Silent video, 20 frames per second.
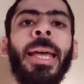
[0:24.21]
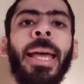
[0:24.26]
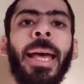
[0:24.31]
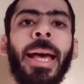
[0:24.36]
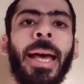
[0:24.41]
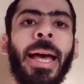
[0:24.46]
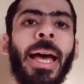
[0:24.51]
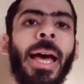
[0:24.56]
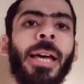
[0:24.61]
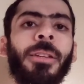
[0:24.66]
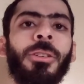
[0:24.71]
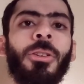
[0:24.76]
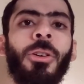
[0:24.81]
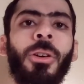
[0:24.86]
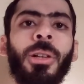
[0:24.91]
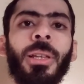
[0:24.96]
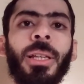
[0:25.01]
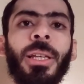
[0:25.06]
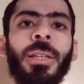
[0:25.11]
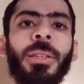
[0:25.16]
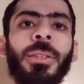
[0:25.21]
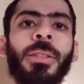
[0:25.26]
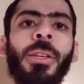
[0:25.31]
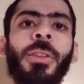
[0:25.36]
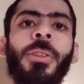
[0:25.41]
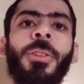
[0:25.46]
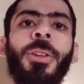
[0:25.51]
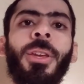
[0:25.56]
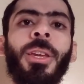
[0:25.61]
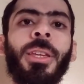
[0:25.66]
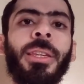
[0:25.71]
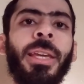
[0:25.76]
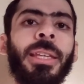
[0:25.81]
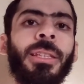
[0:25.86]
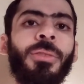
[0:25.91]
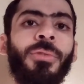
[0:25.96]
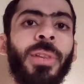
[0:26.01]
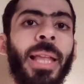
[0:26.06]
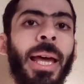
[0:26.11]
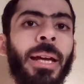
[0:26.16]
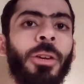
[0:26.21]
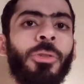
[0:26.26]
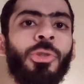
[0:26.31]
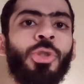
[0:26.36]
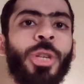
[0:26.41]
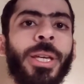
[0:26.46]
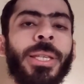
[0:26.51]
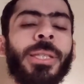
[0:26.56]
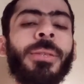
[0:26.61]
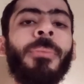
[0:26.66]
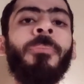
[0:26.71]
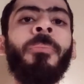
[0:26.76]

and Kotlin, the native languages,